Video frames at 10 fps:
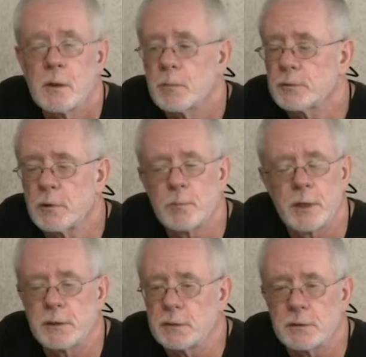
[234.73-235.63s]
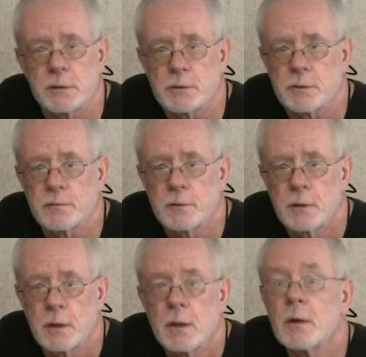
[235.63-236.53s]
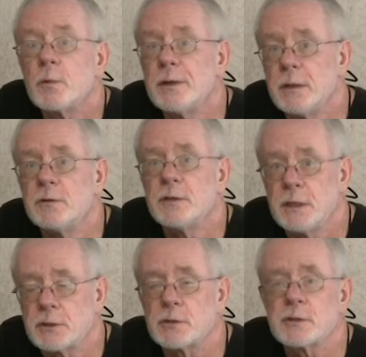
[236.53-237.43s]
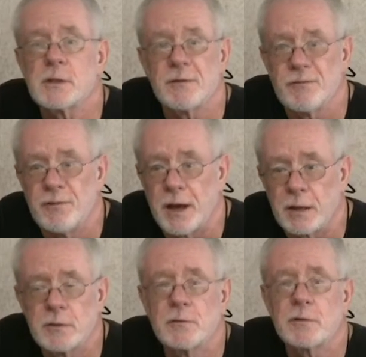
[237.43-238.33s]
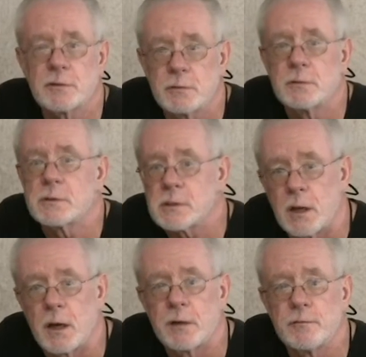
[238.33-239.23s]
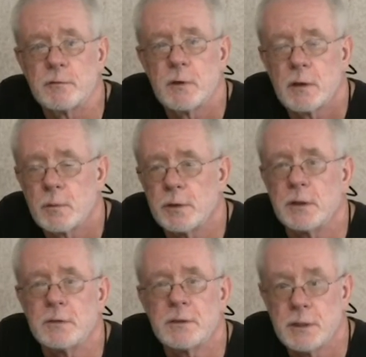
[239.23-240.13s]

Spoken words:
But there are many teachers. We need teachers that value the students' lives. We need